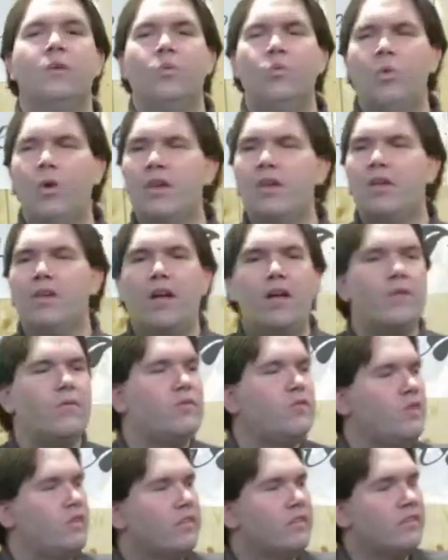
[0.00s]
What love
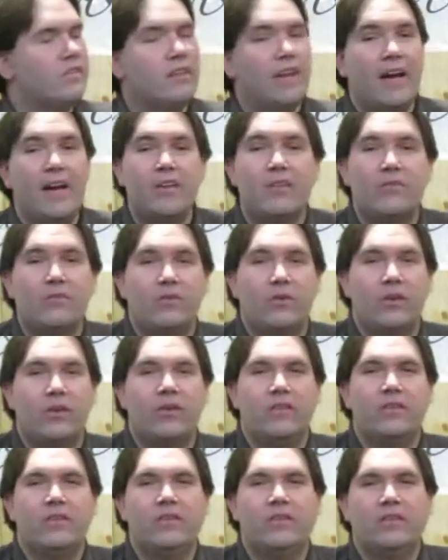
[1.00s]
Jesus has for
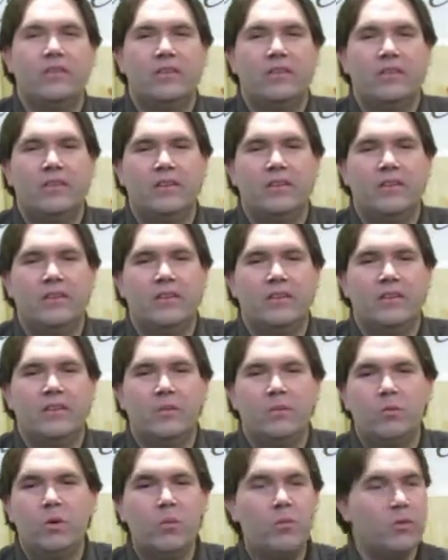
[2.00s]
us.
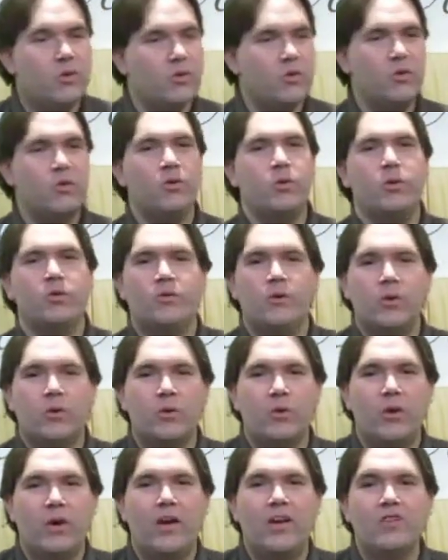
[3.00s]
What would you do if your
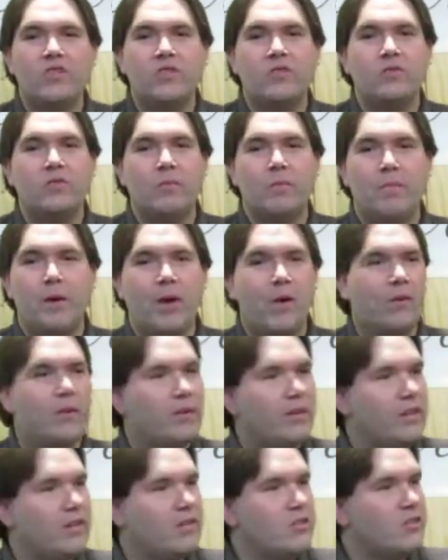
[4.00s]
creations rebelled
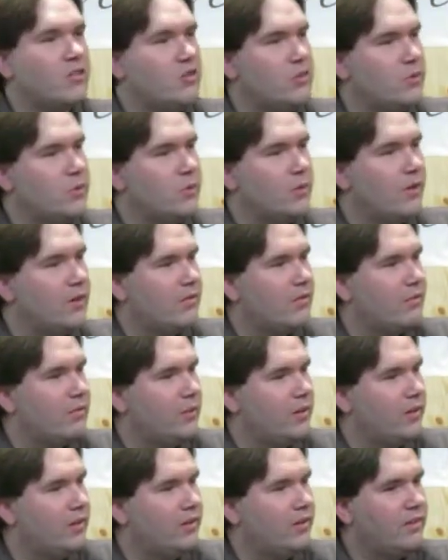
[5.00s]
against you at
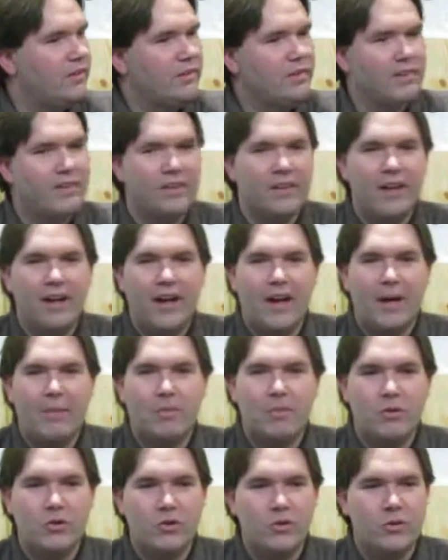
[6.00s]
every
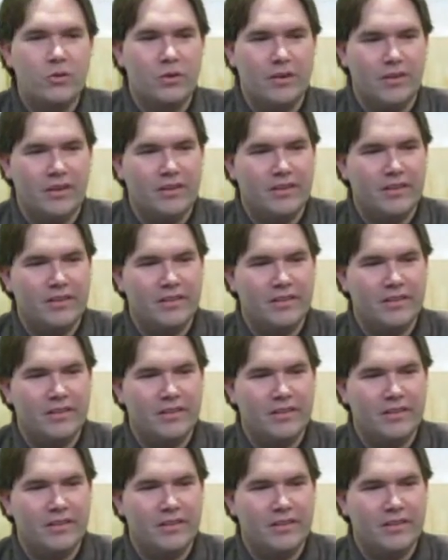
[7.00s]
opportunity?